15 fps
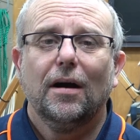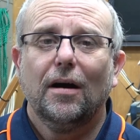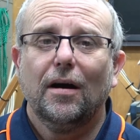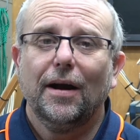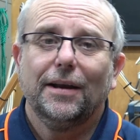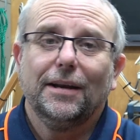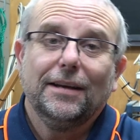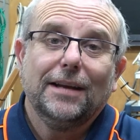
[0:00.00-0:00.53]

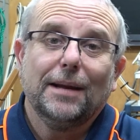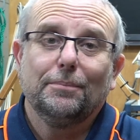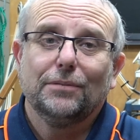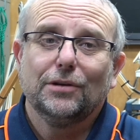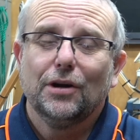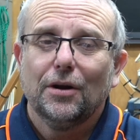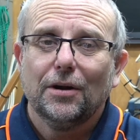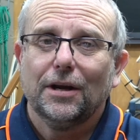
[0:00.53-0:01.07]
I ended up
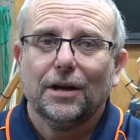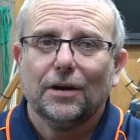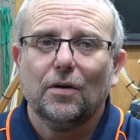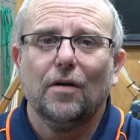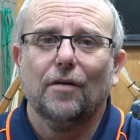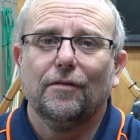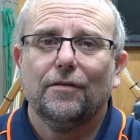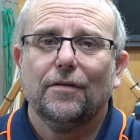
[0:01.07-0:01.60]
turning it
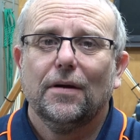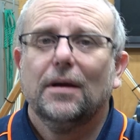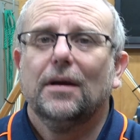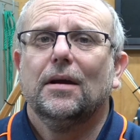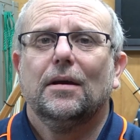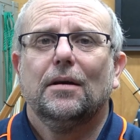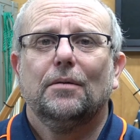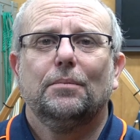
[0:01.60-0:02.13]
off
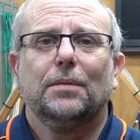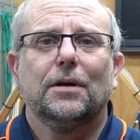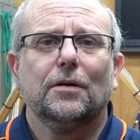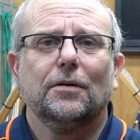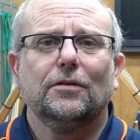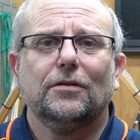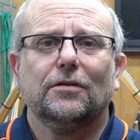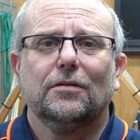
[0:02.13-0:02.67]

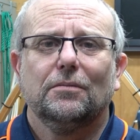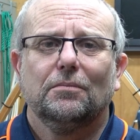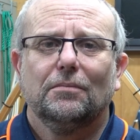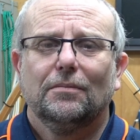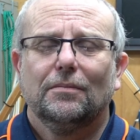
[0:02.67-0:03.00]
because